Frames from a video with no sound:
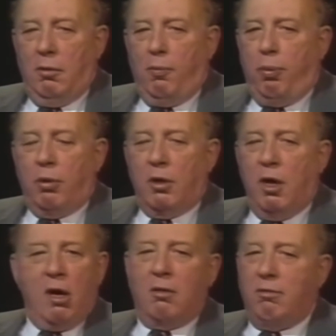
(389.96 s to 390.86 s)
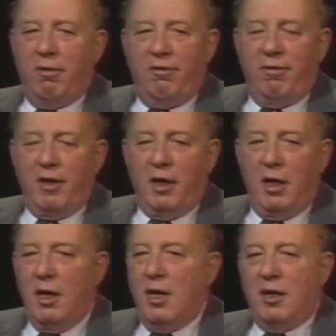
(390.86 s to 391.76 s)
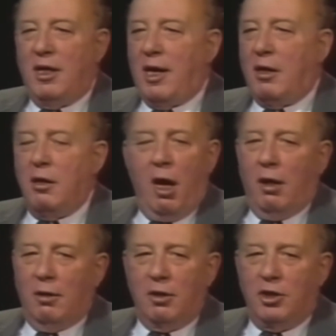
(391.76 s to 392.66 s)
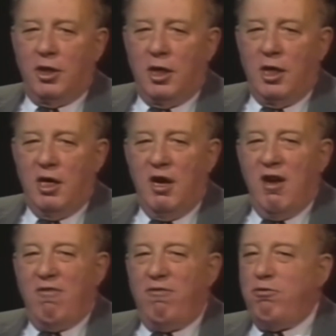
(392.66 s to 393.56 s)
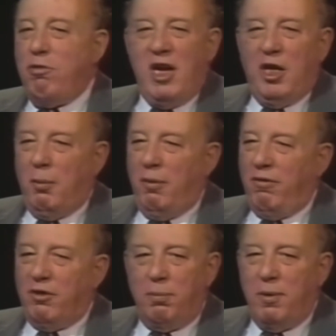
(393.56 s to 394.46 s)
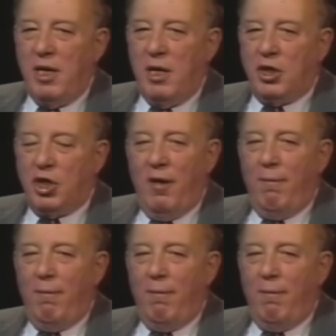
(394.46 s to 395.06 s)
pornography, technology, freedom of speech,